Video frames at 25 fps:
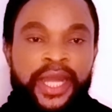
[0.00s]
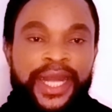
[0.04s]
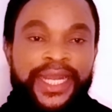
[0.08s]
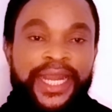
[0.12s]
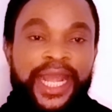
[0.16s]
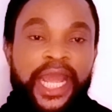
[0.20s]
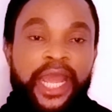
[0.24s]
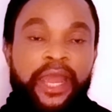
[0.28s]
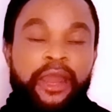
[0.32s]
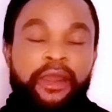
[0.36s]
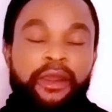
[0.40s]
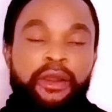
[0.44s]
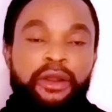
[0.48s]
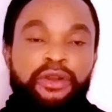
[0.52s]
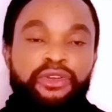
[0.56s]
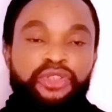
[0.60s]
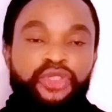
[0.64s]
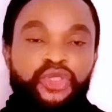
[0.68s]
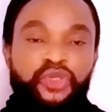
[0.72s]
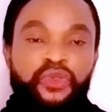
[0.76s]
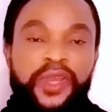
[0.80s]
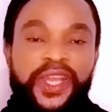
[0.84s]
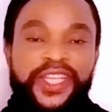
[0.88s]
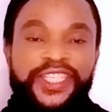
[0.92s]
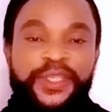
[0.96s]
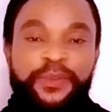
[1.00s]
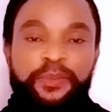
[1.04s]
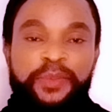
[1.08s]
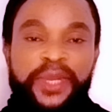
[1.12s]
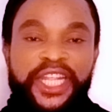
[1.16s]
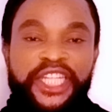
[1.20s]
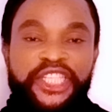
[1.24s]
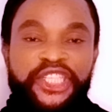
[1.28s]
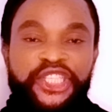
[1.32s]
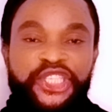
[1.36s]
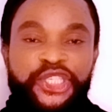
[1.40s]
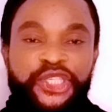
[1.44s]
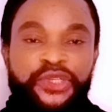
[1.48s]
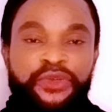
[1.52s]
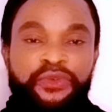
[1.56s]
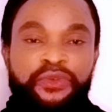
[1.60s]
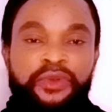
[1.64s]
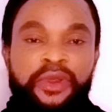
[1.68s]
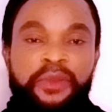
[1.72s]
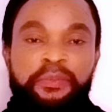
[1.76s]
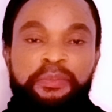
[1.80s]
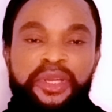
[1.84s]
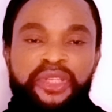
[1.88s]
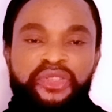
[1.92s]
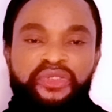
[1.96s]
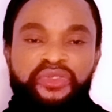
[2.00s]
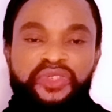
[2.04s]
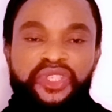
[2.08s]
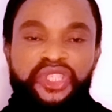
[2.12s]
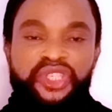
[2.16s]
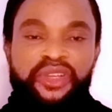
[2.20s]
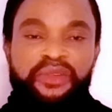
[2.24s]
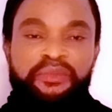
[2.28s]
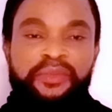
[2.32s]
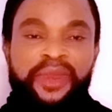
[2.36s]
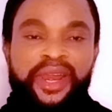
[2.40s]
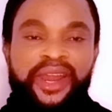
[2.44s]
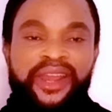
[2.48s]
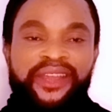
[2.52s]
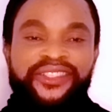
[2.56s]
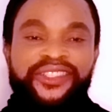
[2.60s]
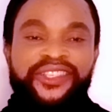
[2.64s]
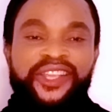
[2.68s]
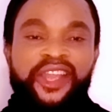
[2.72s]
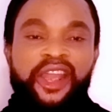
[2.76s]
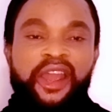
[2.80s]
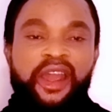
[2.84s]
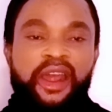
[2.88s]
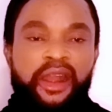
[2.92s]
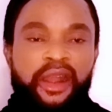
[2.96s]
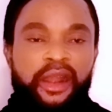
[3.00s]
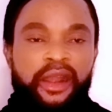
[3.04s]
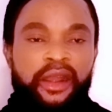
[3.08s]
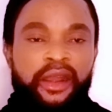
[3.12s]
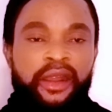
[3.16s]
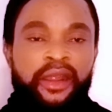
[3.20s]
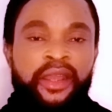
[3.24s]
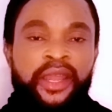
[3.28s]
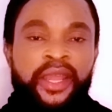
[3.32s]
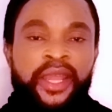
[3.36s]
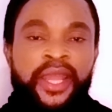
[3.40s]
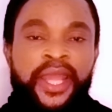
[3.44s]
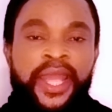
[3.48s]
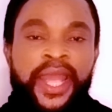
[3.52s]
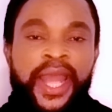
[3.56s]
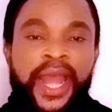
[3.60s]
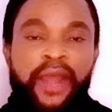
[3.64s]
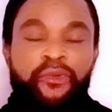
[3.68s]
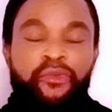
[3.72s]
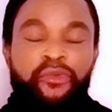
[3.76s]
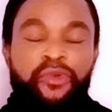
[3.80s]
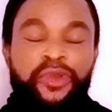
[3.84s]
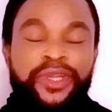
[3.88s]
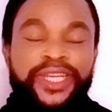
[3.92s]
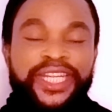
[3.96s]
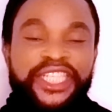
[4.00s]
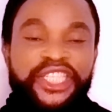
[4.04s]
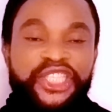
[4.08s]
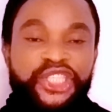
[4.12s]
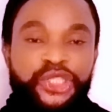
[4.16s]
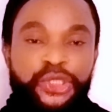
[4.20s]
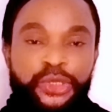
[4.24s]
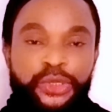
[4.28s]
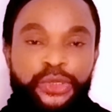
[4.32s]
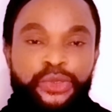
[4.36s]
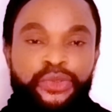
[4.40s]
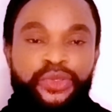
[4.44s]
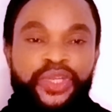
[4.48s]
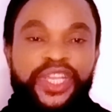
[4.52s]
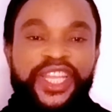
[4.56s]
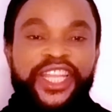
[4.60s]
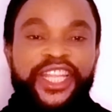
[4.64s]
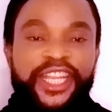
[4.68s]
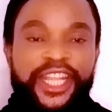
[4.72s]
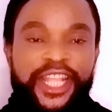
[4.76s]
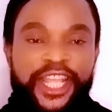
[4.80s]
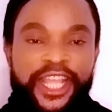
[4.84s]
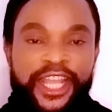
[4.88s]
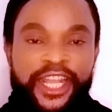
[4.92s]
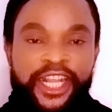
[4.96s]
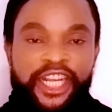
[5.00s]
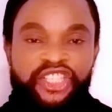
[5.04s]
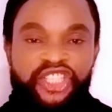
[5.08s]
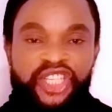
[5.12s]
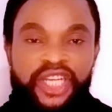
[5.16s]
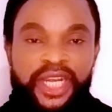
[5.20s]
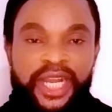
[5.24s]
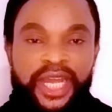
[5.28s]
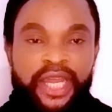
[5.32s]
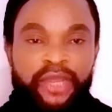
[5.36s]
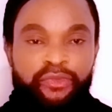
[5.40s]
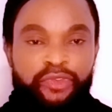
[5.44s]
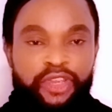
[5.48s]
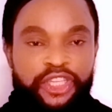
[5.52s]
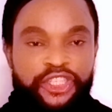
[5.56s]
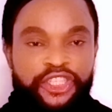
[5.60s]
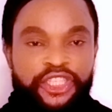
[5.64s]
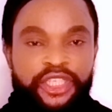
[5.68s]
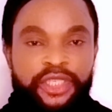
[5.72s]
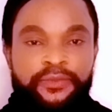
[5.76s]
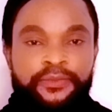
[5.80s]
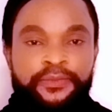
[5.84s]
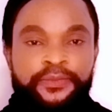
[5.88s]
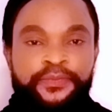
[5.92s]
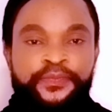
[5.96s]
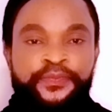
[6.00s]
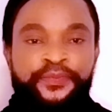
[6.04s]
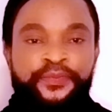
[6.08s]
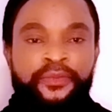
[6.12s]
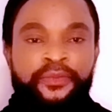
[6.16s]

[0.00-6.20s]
And I also explained to you what punctuation marks are and what they do in English language.